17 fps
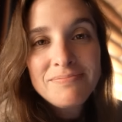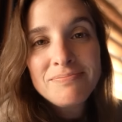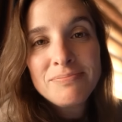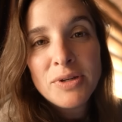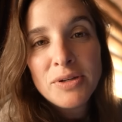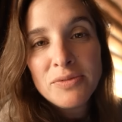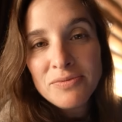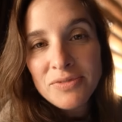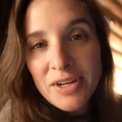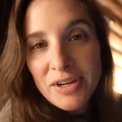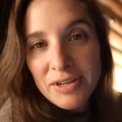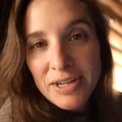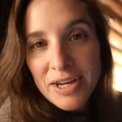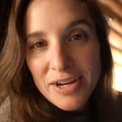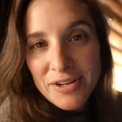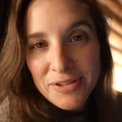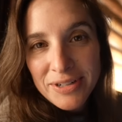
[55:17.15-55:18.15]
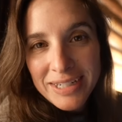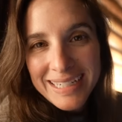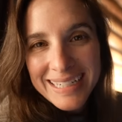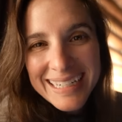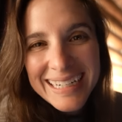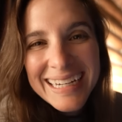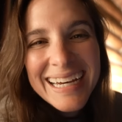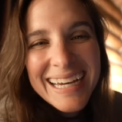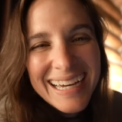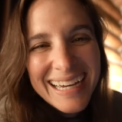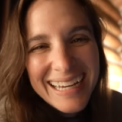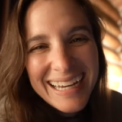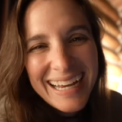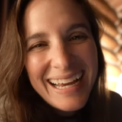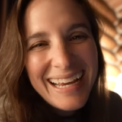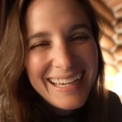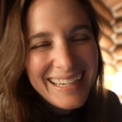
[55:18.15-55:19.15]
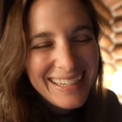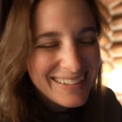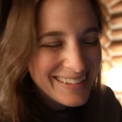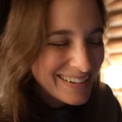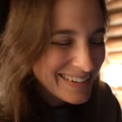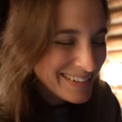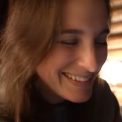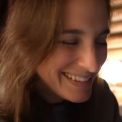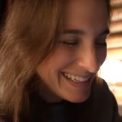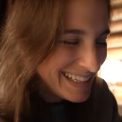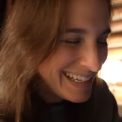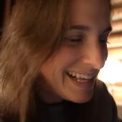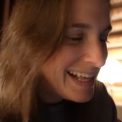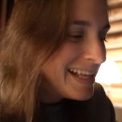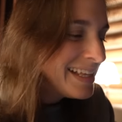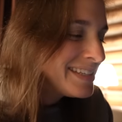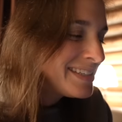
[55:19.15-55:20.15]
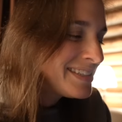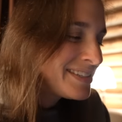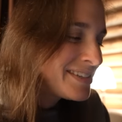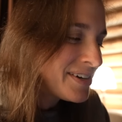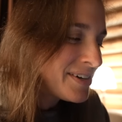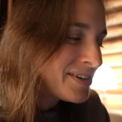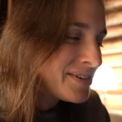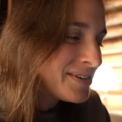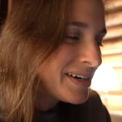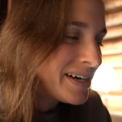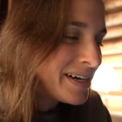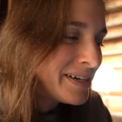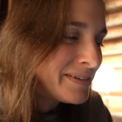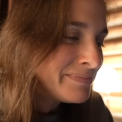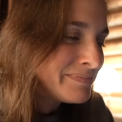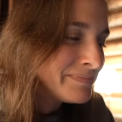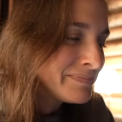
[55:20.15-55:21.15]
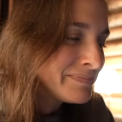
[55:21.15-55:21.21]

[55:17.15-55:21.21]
been very hungry, you know? So,